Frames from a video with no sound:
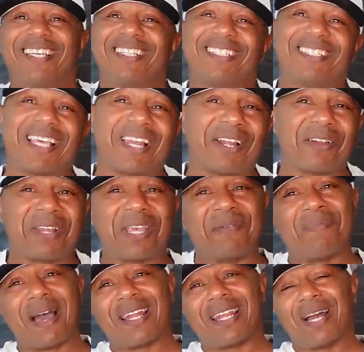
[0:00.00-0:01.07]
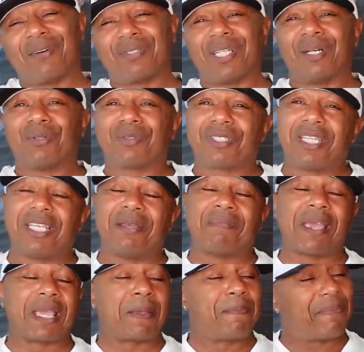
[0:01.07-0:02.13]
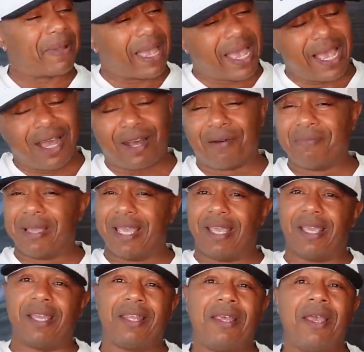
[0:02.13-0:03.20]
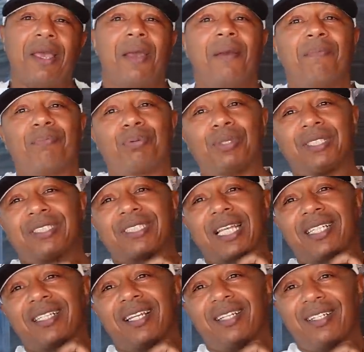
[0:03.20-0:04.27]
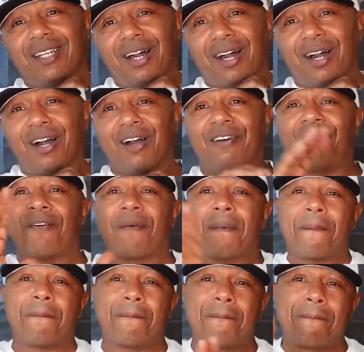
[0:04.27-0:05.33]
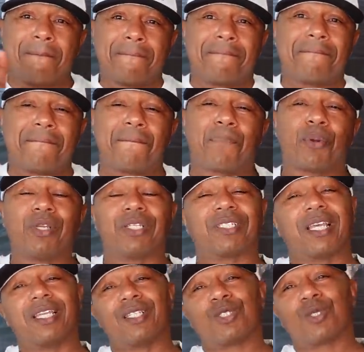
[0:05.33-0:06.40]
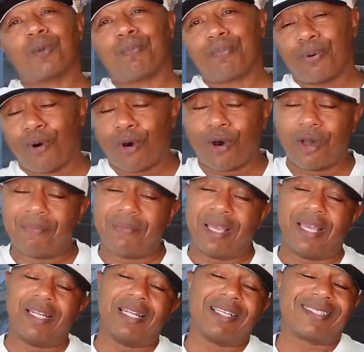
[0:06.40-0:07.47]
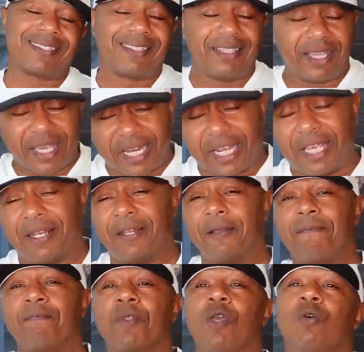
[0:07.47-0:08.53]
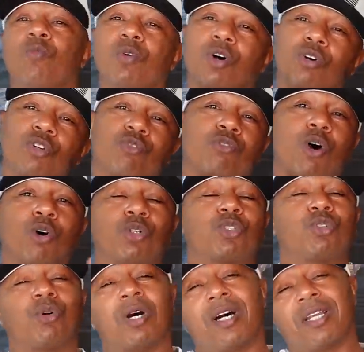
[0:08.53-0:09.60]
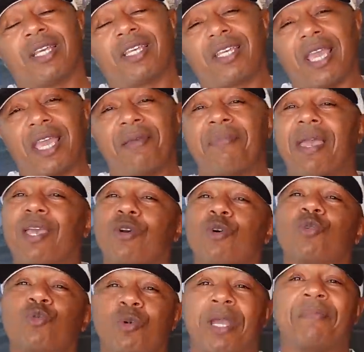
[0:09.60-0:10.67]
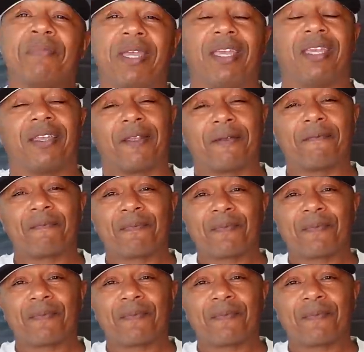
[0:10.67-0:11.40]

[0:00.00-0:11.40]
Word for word: Shout out to everybody out there on Team Banky Pound, man. Appreciate the love. Appreciate the support, man. Let's get it. We're on the road to 100K, man. Who with me?